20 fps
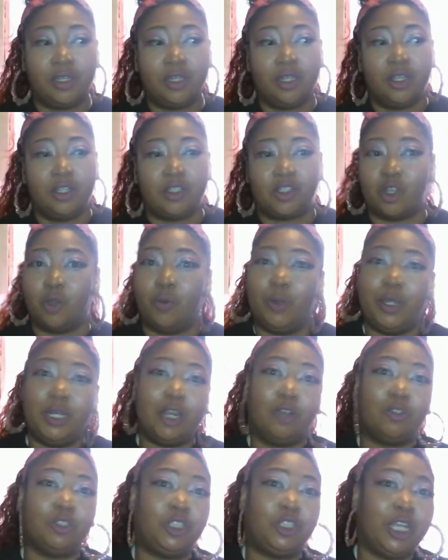So we know
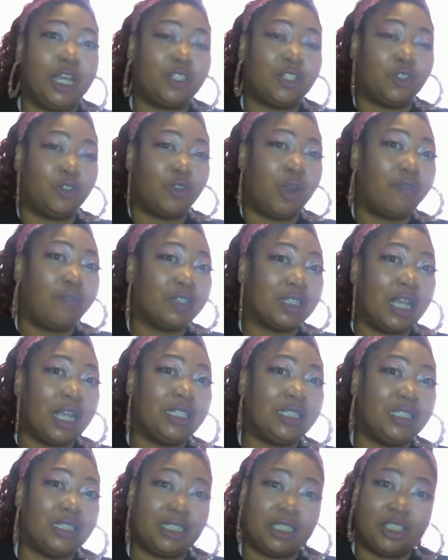she has her driver's
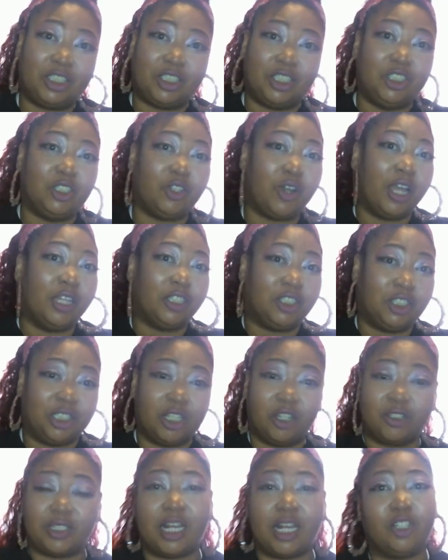license and she
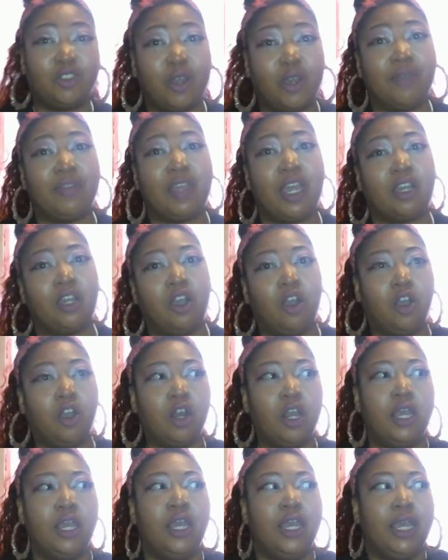knows how to drive that car.
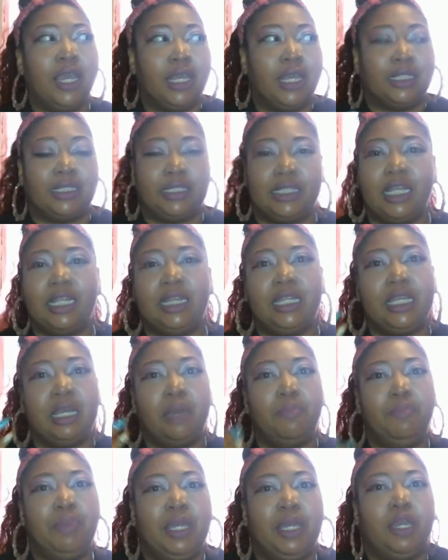And Cynthia,
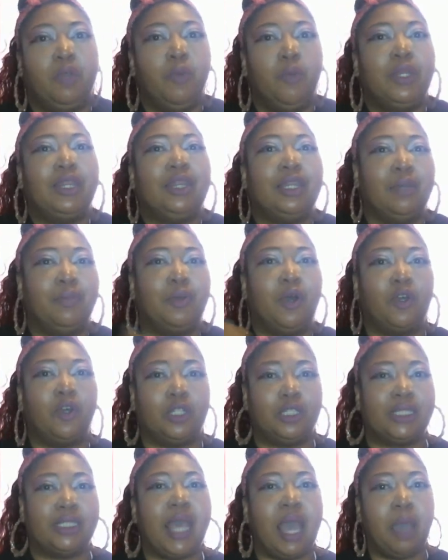being with them all the
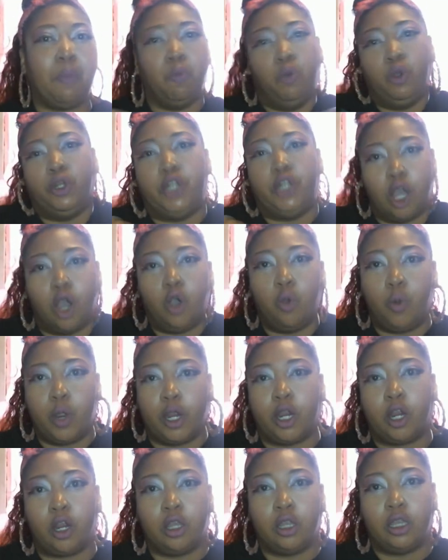time, would know
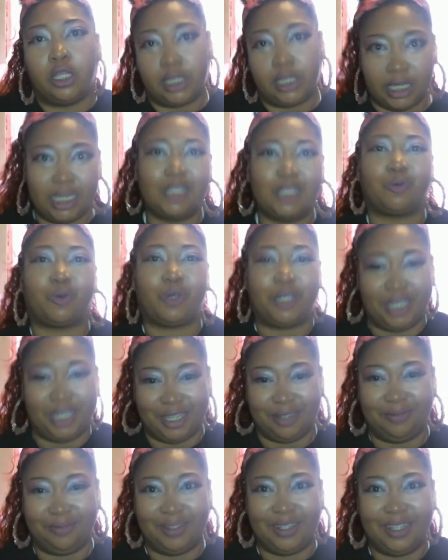where the keys were hid.
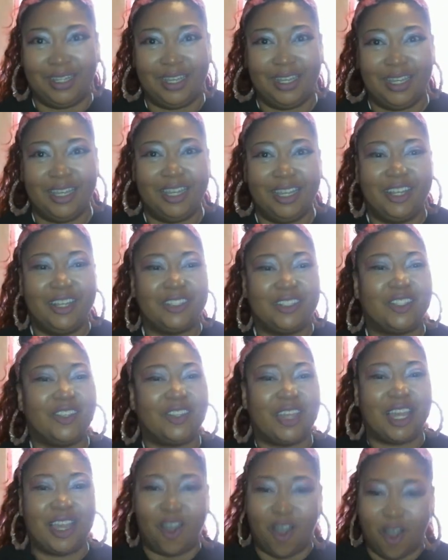So
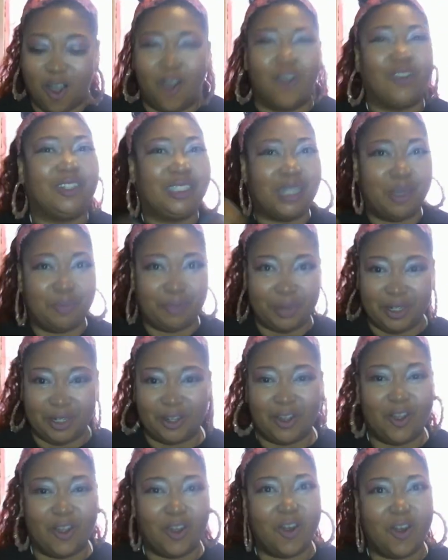they all jump in the
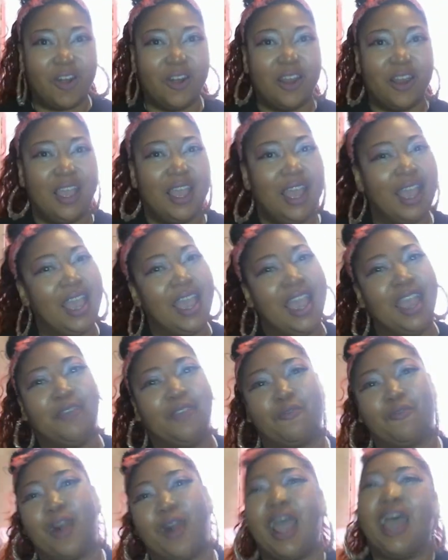car and
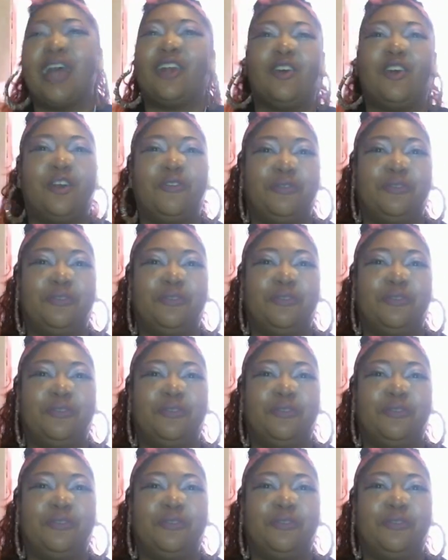ride off.